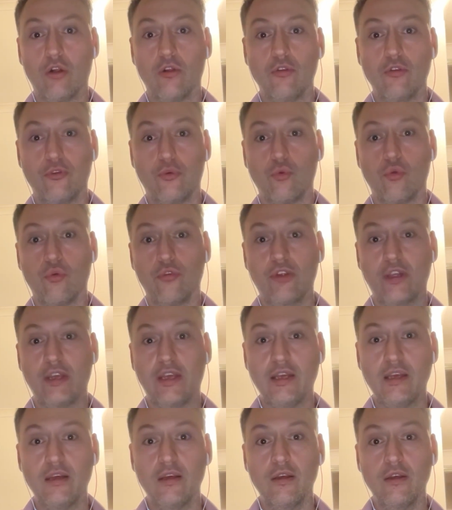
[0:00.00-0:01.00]
So we'll
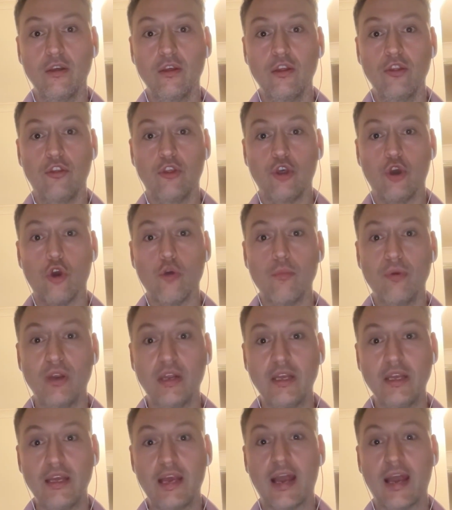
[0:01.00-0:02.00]
see the
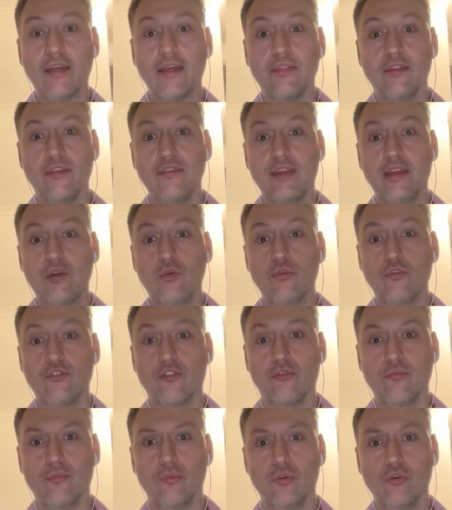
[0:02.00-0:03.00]
opening and the sequence
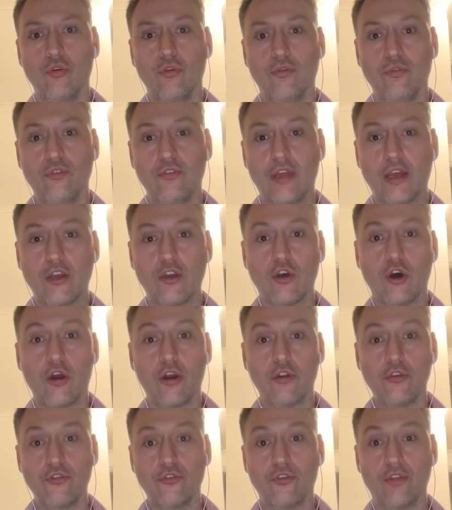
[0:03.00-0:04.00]
of moves that got
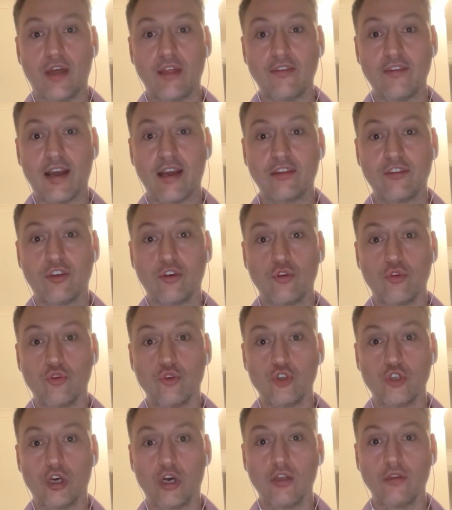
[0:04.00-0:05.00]
us to that tactical
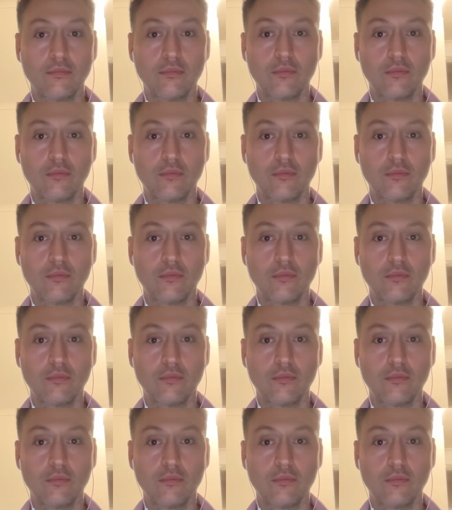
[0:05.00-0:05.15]
shot.